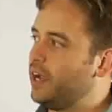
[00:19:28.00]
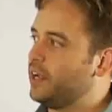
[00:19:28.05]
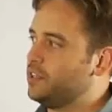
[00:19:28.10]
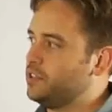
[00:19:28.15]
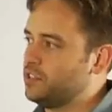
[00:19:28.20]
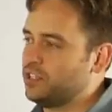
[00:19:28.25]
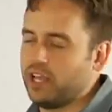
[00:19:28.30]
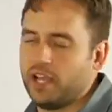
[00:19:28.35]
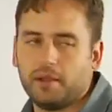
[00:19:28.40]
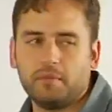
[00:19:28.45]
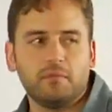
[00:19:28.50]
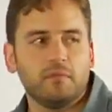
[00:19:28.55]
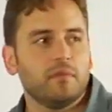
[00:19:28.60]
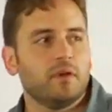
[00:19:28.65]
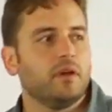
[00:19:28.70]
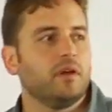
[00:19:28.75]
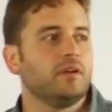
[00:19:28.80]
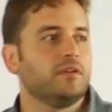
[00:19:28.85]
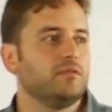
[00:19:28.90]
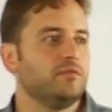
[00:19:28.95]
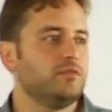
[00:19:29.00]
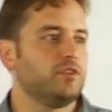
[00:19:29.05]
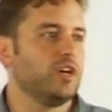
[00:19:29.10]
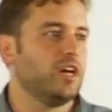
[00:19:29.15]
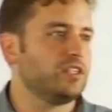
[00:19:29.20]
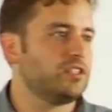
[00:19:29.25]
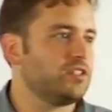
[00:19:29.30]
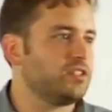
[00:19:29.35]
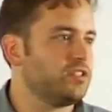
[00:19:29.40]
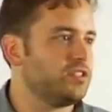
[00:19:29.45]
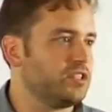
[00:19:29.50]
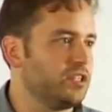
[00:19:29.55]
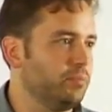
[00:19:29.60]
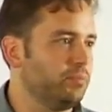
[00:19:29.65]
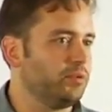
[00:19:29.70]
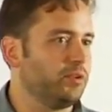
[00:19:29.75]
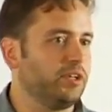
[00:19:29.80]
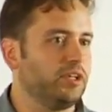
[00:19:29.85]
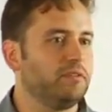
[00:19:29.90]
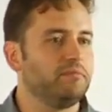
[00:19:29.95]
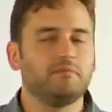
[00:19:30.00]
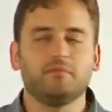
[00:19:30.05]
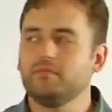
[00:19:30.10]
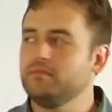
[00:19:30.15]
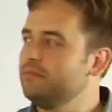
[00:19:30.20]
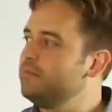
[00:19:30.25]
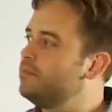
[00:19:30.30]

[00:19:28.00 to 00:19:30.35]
I can say just simply,